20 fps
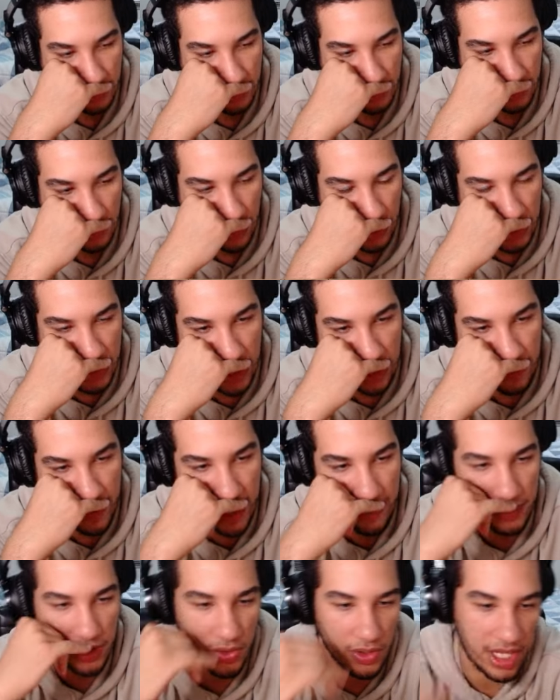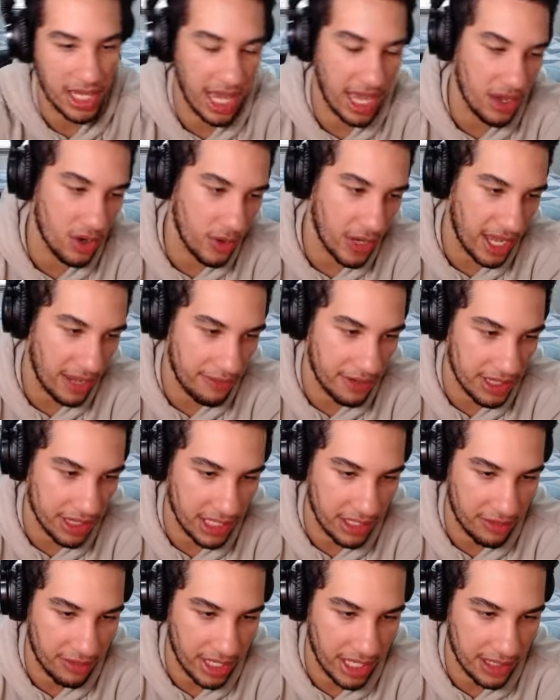Because they'll be able to KO
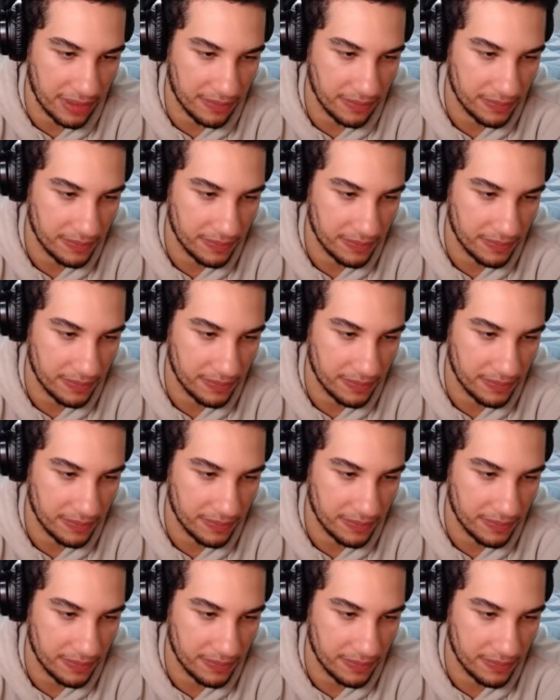everything, right?